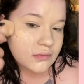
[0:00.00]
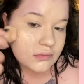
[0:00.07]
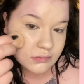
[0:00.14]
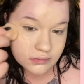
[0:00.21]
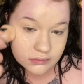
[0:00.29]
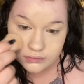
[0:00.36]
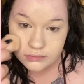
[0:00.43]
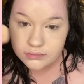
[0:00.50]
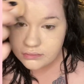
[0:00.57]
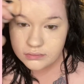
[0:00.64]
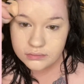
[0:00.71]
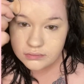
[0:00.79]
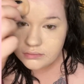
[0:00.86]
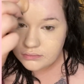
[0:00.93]
And
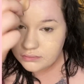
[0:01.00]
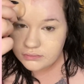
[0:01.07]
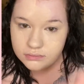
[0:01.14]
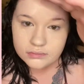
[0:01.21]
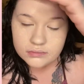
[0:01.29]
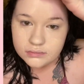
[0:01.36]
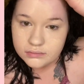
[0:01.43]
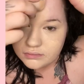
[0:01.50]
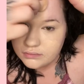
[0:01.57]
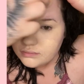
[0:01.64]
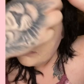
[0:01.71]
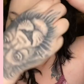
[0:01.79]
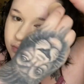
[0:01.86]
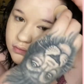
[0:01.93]
usually
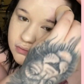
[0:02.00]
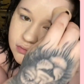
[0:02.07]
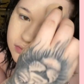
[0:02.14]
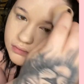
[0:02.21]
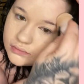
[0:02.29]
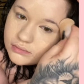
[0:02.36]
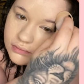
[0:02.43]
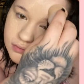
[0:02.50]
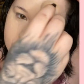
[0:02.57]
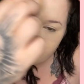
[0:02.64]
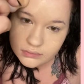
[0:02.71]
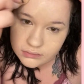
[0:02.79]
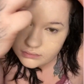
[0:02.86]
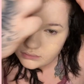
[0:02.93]
I have two
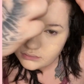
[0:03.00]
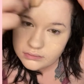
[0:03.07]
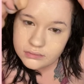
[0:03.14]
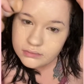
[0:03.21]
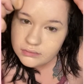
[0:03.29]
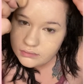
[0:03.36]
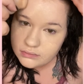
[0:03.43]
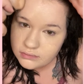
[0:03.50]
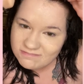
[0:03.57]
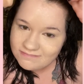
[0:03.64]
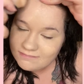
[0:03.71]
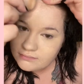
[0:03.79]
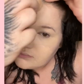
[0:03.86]
different foundations, one